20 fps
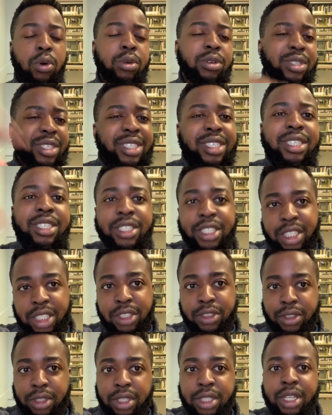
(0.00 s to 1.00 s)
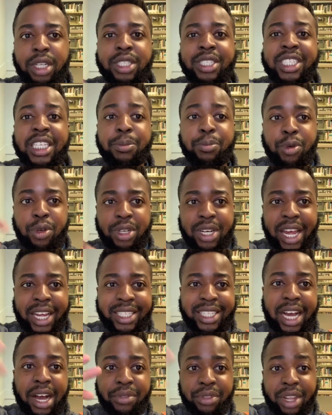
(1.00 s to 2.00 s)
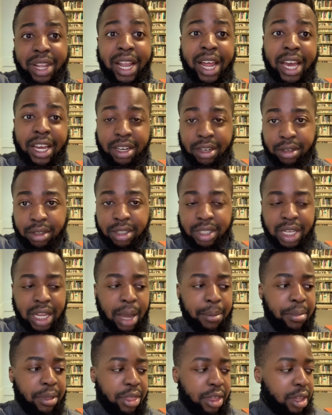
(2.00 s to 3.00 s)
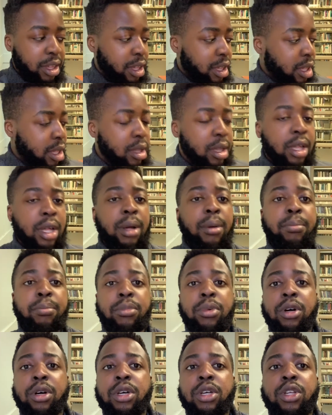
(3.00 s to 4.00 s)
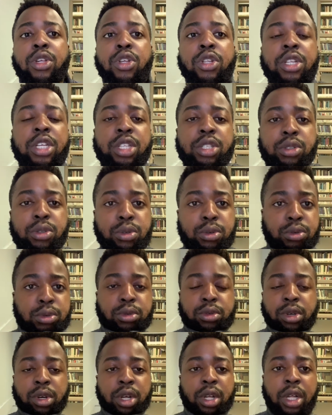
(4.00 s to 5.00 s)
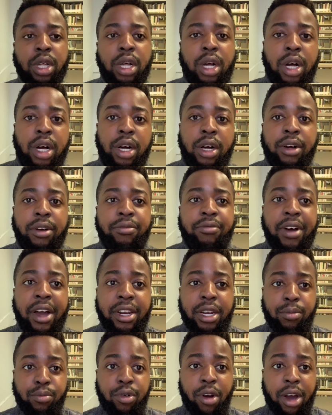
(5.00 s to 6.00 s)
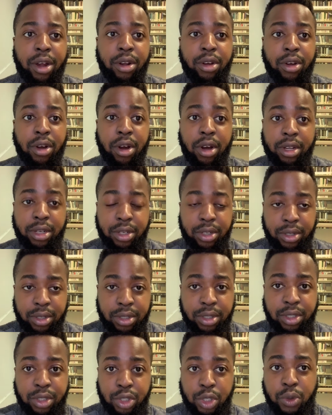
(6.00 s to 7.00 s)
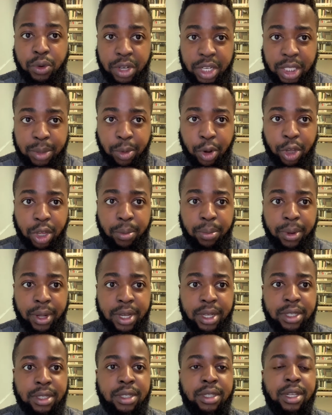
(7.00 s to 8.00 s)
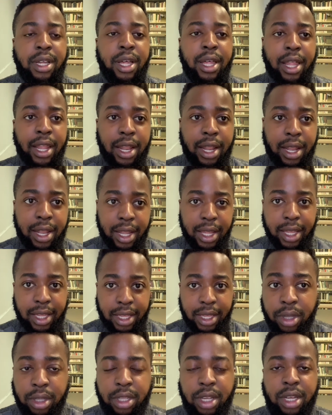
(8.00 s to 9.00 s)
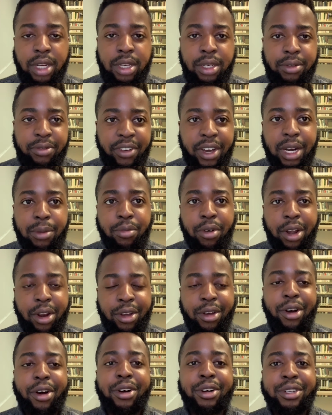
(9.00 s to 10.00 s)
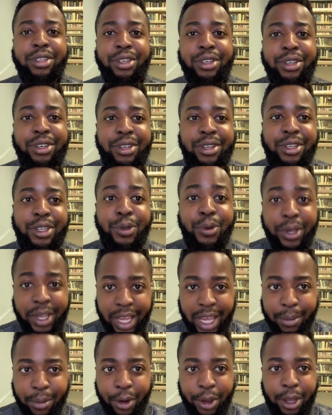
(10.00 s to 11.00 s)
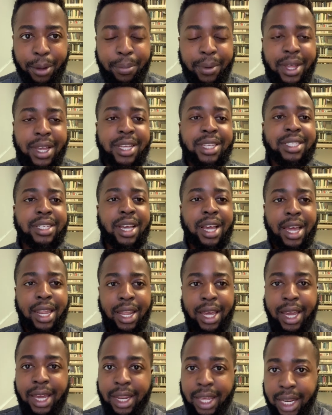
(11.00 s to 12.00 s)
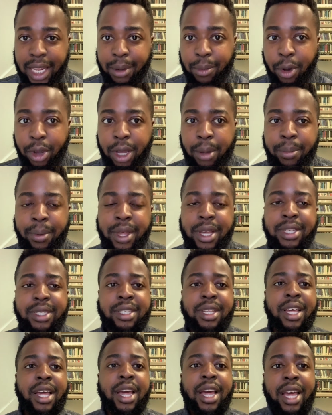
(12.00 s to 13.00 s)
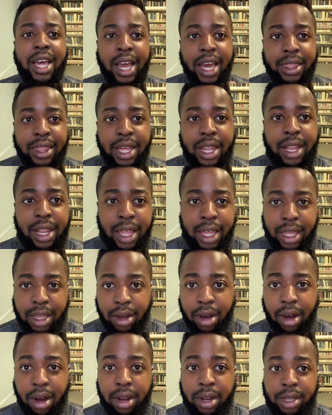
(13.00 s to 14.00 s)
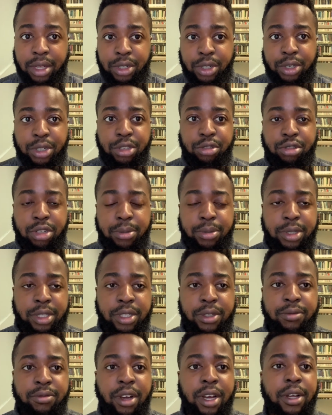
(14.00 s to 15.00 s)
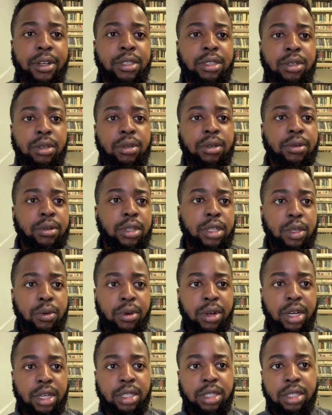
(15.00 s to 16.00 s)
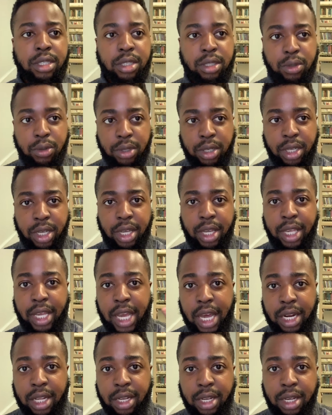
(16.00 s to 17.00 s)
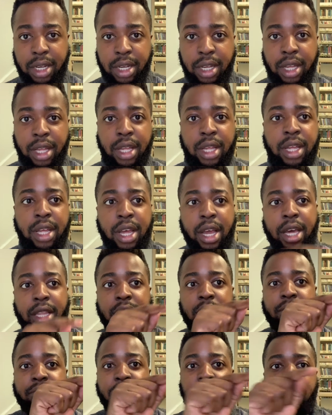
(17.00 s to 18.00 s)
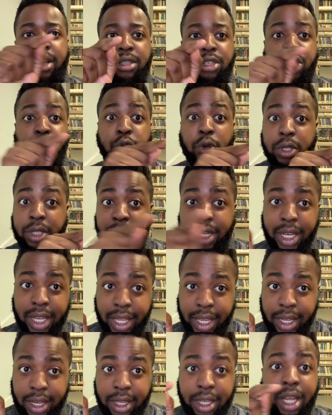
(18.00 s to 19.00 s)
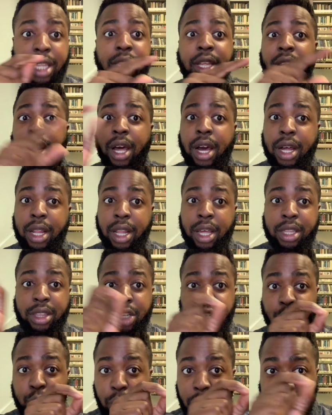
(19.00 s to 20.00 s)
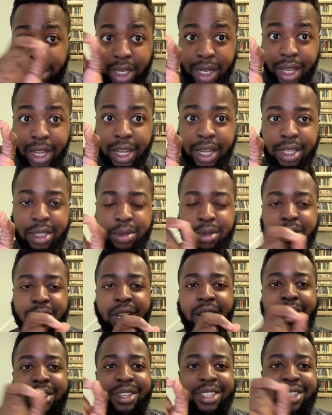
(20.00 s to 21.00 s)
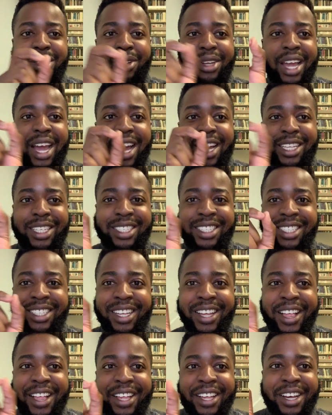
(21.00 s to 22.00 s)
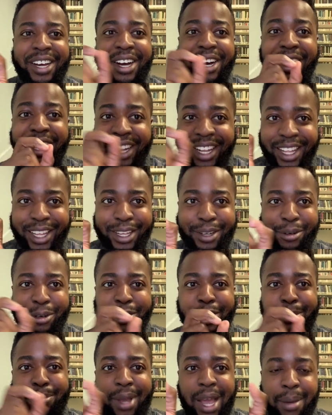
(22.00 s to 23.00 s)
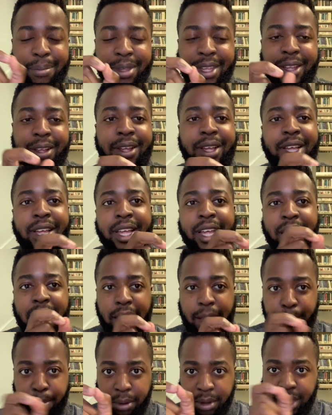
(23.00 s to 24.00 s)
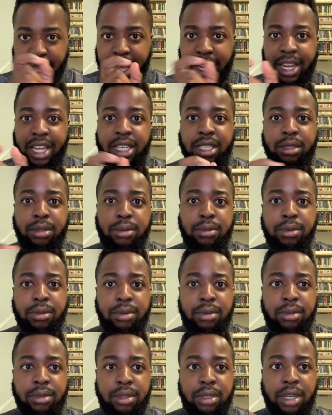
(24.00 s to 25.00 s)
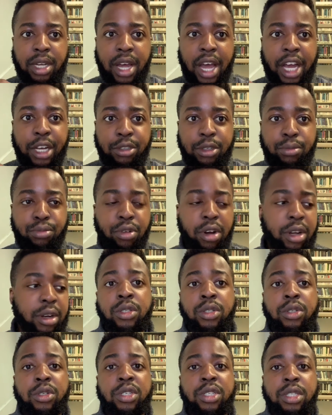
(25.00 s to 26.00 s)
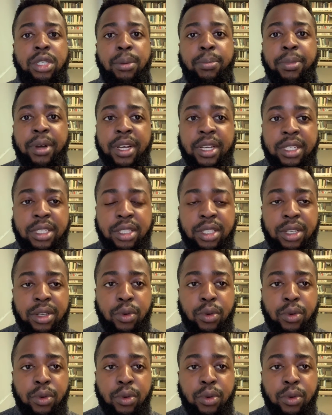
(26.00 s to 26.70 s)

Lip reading: this is deeper, like down the line type of thinking, but you need to find a product on the US marketplace, link it, then find a product on the UK marketplace, a Canadian marketplace, and then link it all in your description, right? So US, UK, Canada, and then find the shortened link, not the long link, the shortened link, so it doesn't look as ugly or spammy, and put that next to the actual product. So this is the best